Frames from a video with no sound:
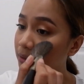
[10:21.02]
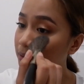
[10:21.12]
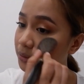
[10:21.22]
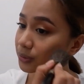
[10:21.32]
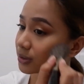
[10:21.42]

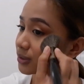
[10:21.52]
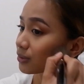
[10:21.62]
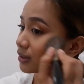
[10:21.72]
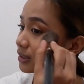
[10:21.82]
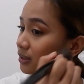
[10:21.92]
So just
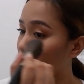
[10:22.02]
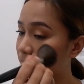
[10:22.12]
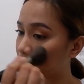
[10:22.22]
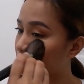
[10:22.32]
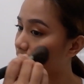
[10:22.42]
really
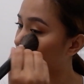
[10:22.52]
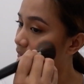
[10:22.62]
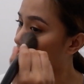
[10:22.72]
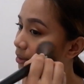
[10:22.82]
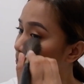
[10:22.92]
slowly build that
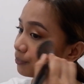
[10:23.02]
up.